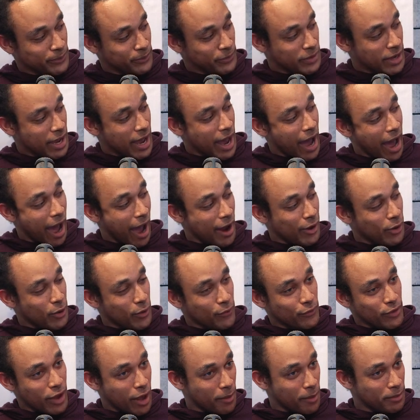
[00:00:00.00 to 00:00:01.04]
What I don't know
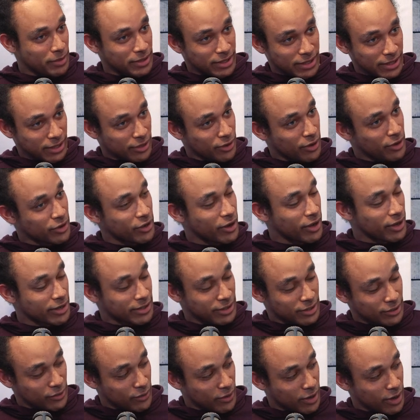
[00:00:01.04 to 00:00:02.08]
if y'all been seeing it on y'all
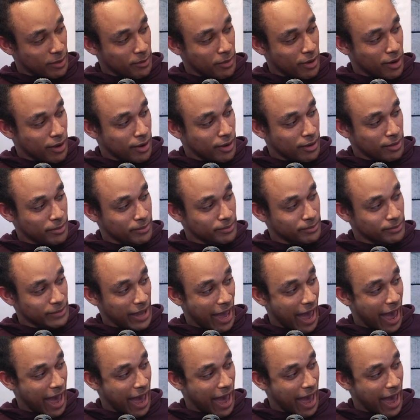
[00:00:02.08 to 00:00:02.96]
Instagram um, mm.